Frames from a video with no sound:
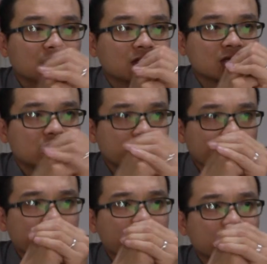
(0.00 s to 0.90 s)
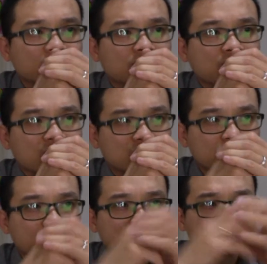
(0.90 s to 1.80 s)
Stress causing
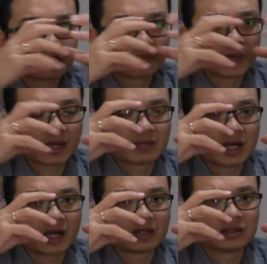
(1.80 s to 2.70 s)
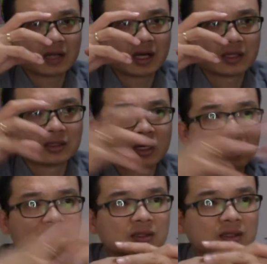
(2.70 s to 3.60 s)
muscle become tight and tight and
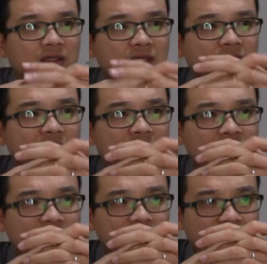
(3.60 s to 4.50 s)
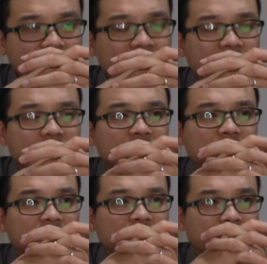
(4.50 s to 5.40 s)
tight, and that
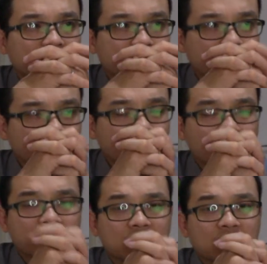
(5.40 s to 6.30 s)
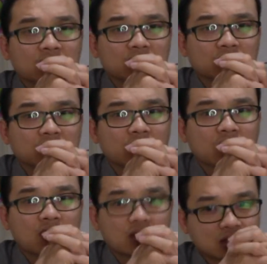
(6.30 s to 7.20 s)
is what's happening,
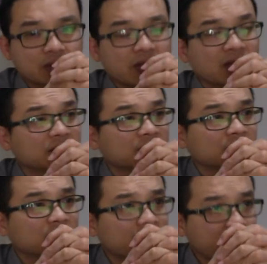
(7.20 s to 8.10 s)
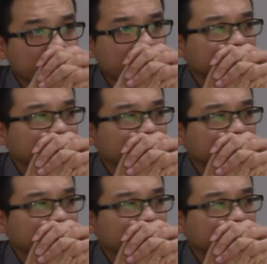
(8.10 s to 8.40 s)
causing the pain in the neck.